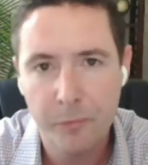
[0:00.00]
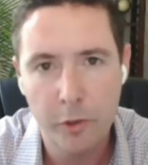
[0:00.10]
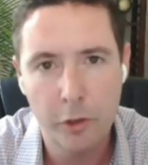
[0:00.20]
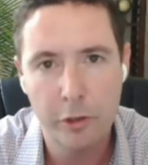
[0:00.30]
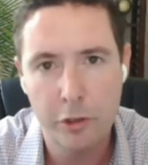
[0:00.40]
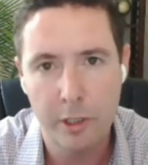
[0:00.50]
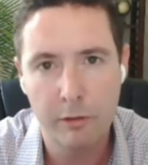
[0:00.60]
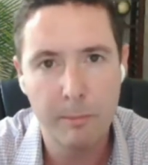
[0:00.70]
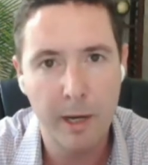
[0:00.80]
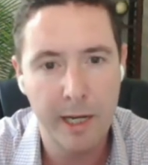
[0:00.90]
you know, you
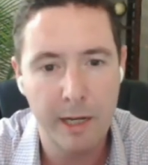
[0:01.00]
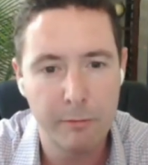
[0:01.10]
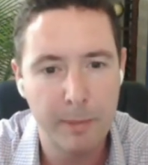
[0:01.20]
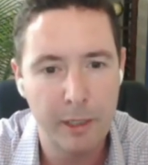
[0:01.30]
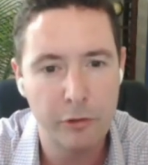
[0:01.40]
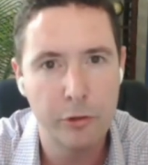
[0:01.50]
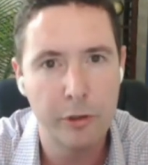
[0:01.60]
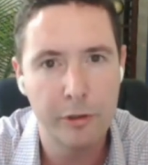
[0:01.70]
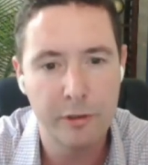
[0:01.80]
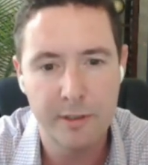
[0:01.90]
generally might have about
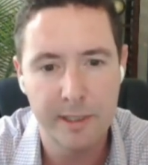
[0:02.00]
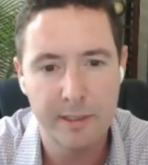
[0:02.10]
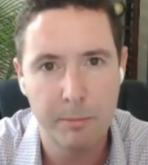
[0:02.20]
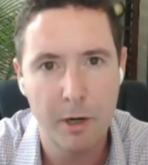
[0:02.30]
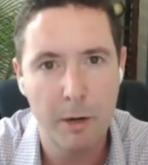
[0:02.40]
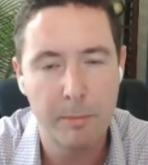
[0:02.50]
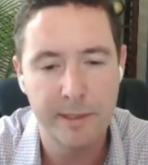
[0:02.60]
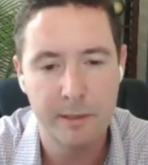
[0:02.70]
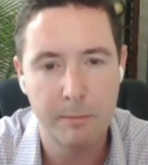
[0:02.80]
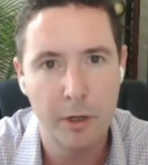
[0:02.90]
260
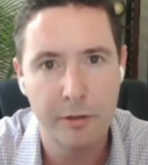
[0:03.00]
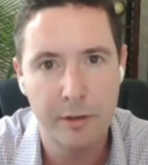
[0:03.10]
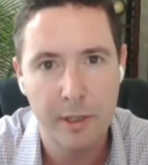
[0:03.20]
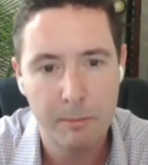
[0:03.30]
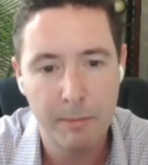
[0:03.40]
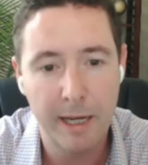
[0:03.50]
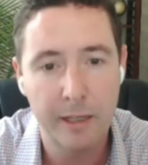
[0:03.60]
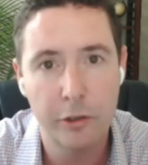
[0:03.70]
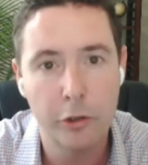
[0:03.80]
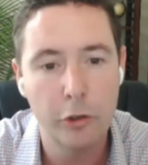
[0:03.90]
properties a month back
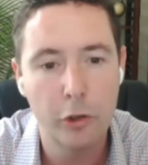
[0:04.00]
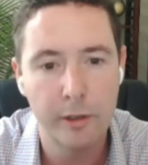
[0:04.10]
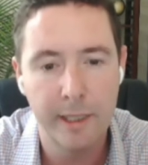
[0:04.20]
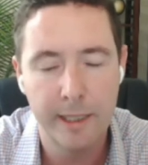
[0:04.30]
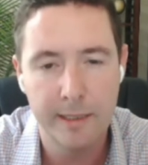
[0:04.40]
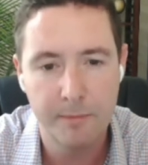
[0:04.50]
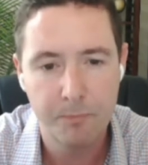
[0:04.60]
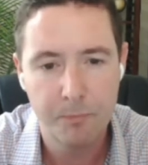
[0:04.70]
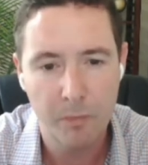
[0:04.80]
in the good old days.